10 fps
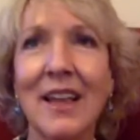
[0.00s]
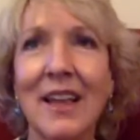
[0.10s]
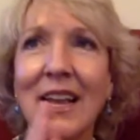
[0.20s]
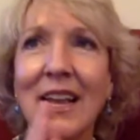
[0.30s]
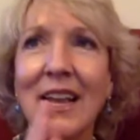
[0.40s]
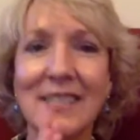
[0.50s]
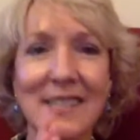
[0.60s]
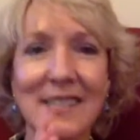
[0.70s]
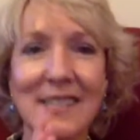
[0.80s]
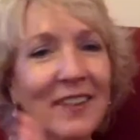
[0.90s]

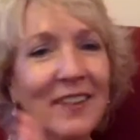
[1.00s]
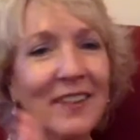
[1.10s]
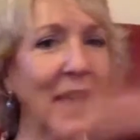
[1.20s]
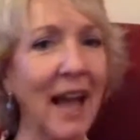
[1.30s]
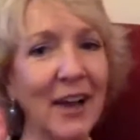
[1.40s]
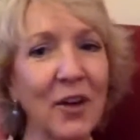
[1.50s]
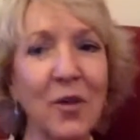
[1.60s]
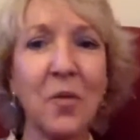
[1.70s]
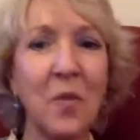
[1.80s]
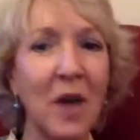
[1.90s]
Instead of black or
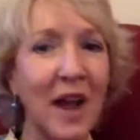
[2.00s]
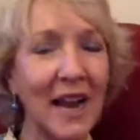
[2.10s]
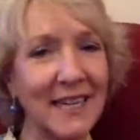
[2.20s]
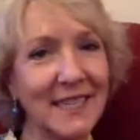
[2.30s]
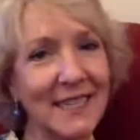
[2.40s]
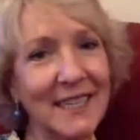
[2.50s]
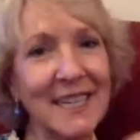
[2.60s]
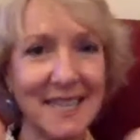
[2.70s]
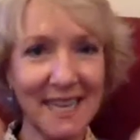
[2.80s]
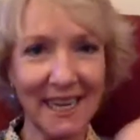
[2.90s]
white
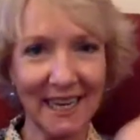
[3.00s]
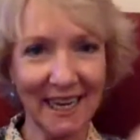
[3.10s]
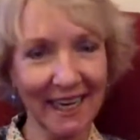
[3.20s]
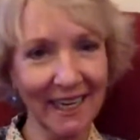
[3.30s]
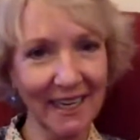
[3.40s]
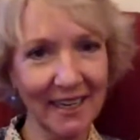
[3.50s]
thinking,